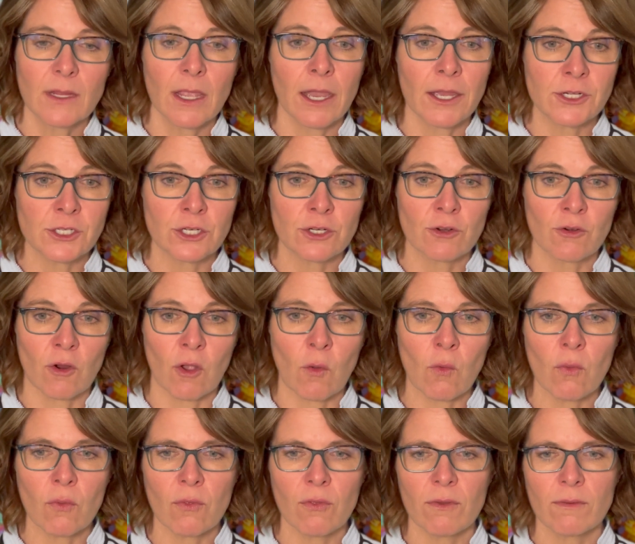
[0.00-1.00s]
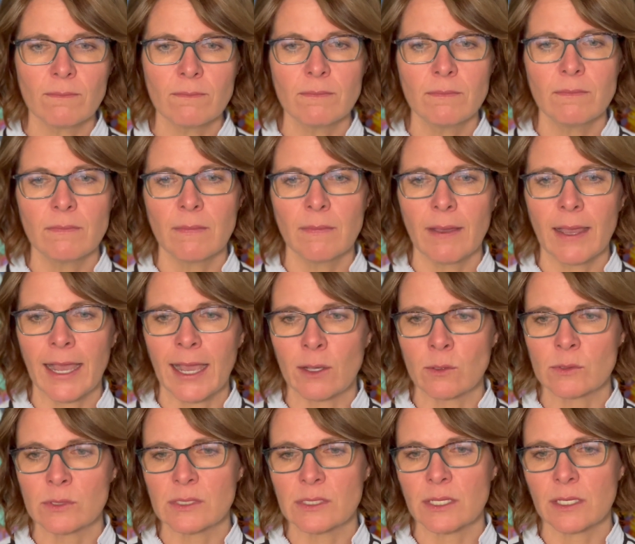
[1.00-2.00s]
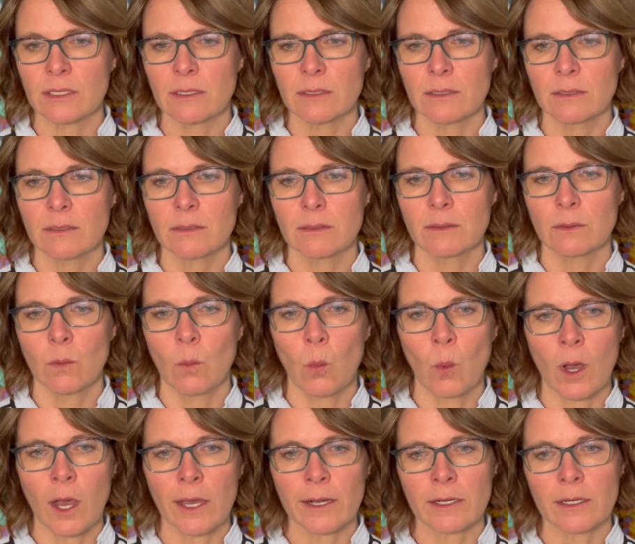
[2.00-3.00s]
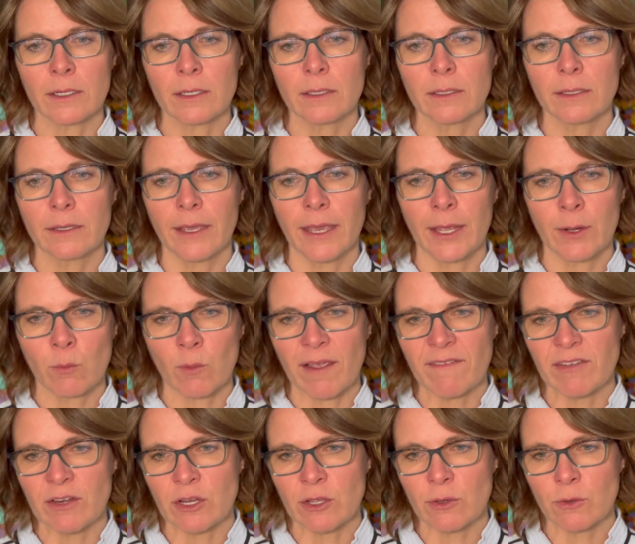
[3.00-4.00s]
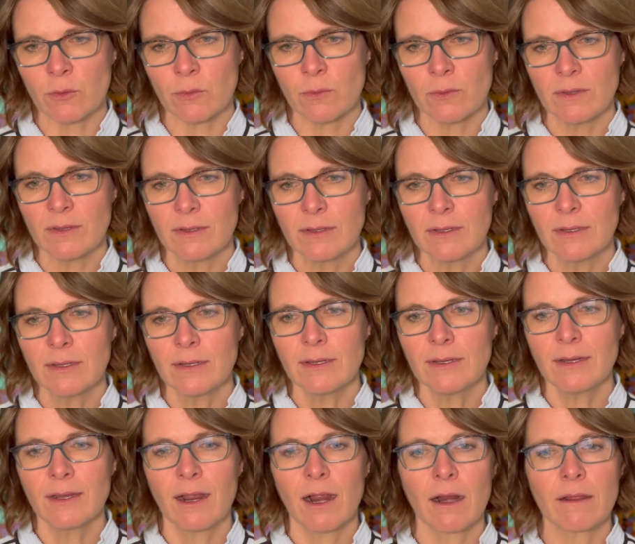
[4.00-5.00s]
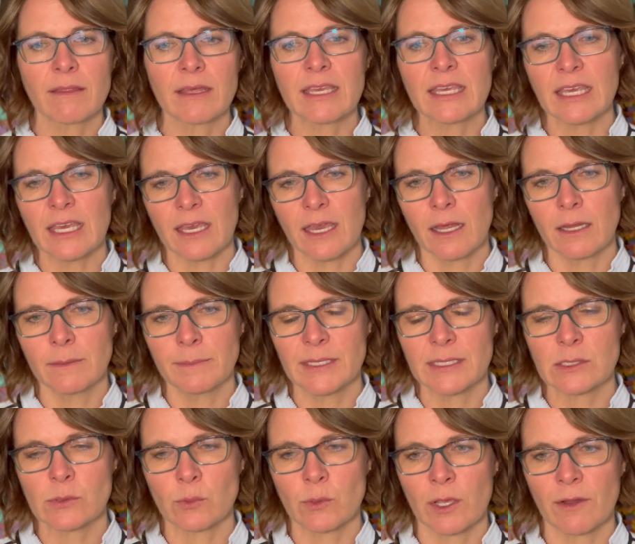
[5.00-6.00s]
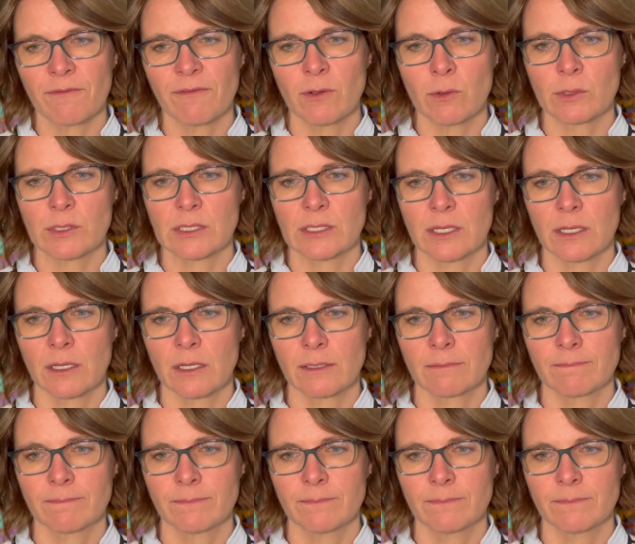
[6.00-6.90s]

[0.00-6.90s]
Under growth, housing, water, and revenue are the key elements we are focusing on.